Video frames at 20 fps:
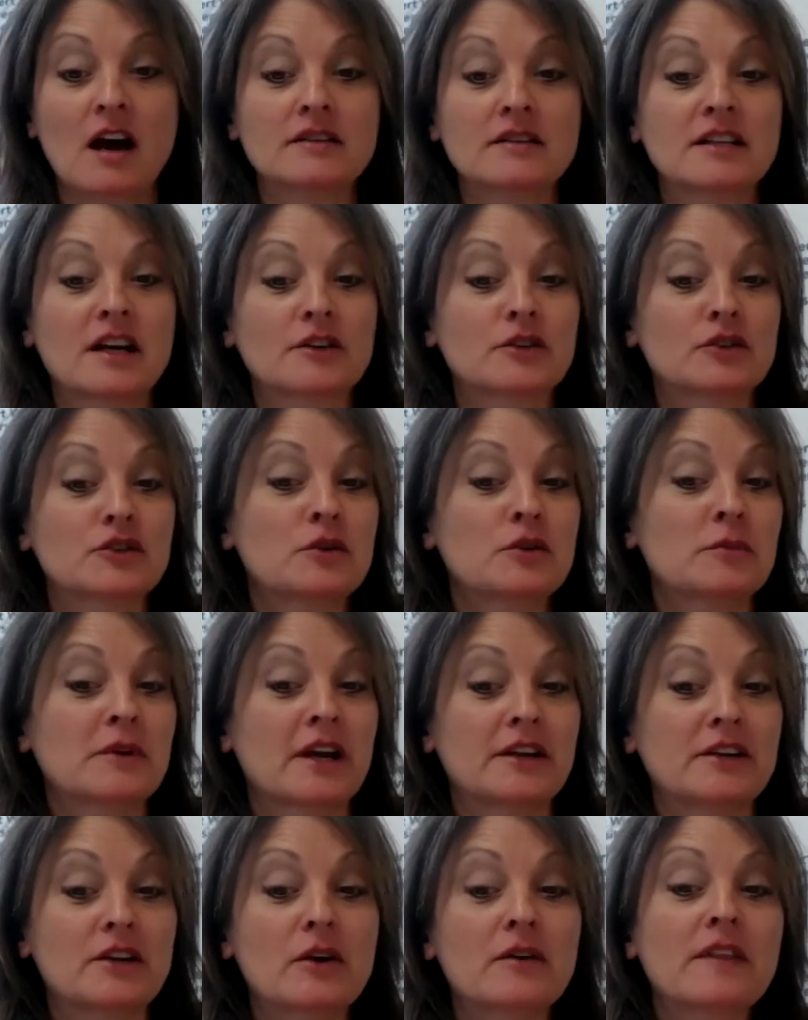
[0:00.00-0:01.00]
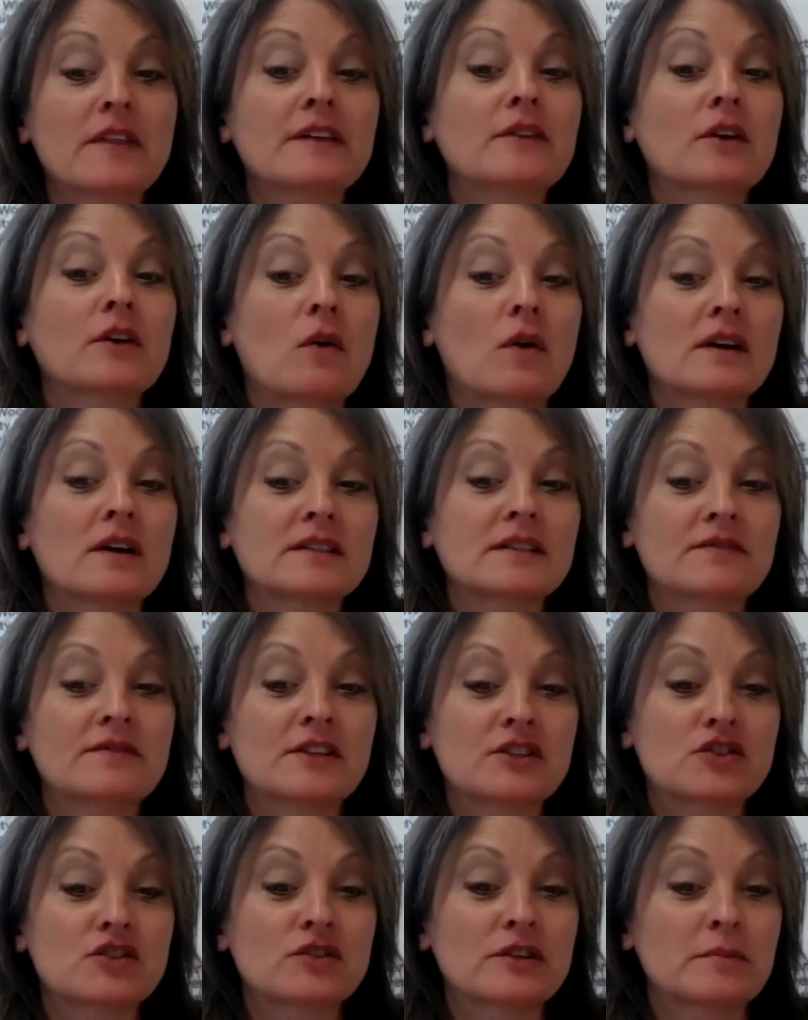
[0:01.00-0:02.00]
Dr. Toomey, I know that the cost of
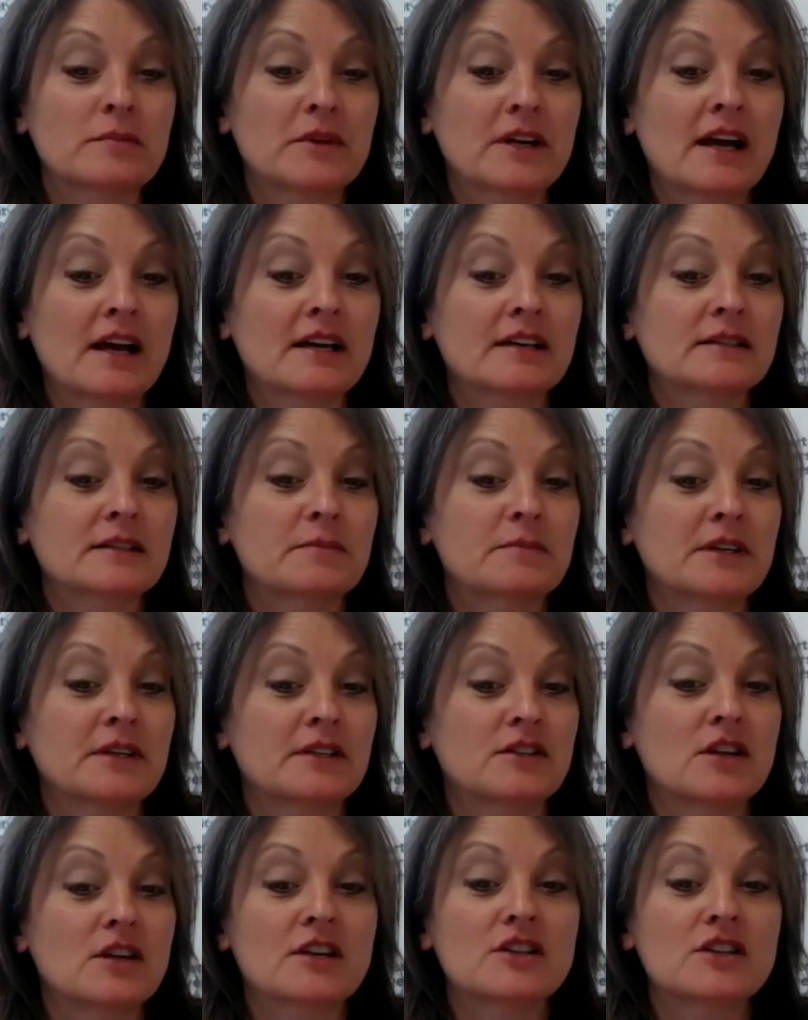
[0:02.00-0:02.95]
this treatment has been